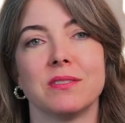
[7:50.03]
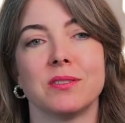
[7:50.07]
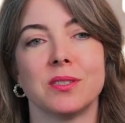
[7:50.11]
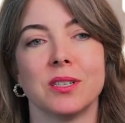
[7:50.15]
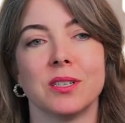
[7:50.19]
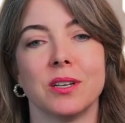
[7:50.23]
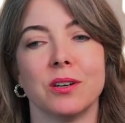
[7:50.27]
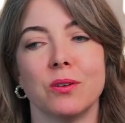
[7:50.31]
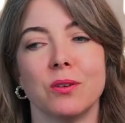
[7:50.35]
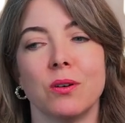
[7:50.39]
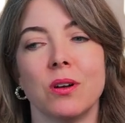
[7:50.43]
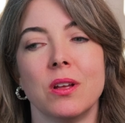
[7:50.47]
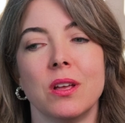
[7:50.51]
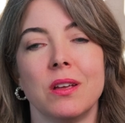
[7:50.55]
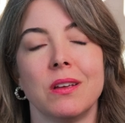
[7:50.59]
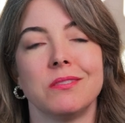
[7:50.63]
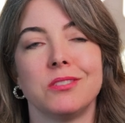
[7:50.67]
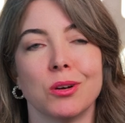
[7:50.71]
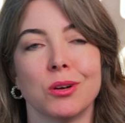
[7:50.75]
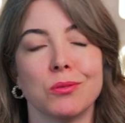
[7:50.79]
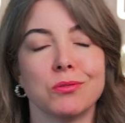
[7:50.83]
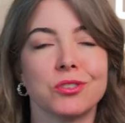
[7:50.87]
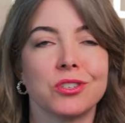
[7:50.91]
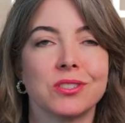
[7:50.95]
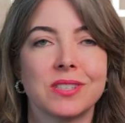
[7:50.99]
So
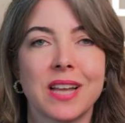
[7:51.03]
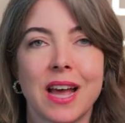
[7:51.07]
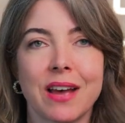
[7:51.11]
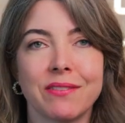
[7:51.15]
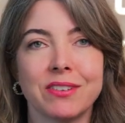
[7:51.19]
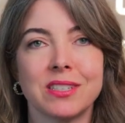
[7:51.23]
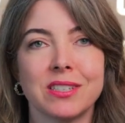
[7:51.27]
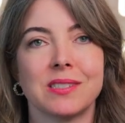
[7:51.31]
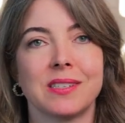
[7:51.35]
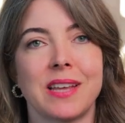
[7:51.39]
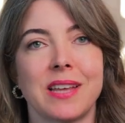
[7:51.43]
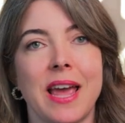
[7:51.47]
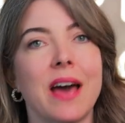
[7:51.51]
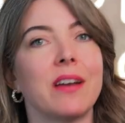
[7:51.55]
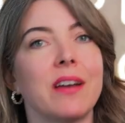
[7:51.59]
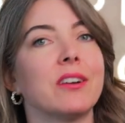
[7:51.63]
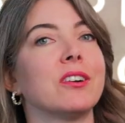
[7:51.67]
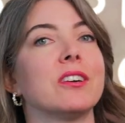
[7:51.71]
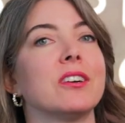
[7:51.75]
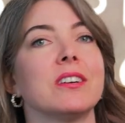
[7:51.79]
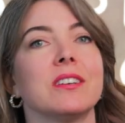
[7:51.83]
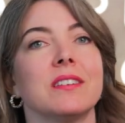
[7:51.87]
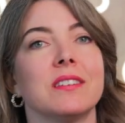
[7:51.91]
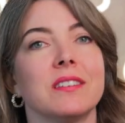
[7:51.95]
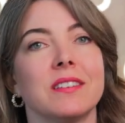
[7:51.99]
don't just have it
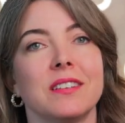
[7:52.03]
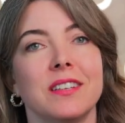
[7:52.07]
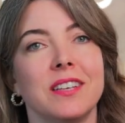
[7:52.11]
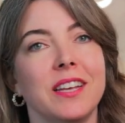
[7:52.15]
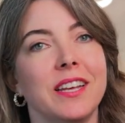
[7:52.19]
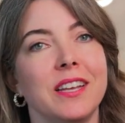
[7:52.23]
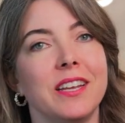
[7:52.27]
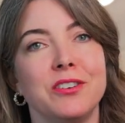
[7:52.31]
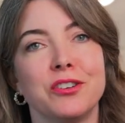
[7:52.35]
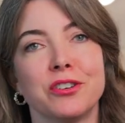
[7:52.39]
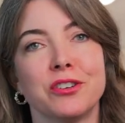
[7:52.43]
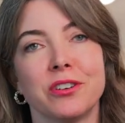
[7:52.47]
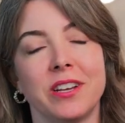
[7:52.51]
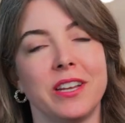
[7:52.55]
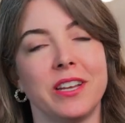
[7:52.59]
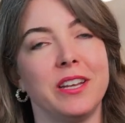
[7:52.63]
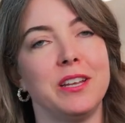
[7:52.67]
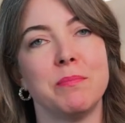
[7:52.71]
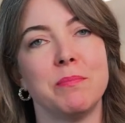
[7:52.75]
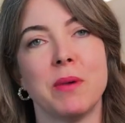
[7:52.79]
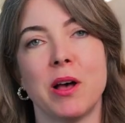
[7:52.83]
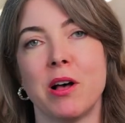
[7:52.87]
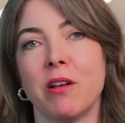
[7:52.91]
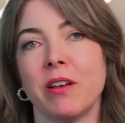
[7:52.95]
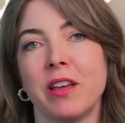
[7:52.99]
scattered in your
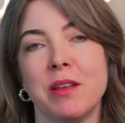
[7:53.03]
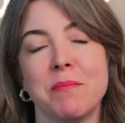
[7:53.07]
email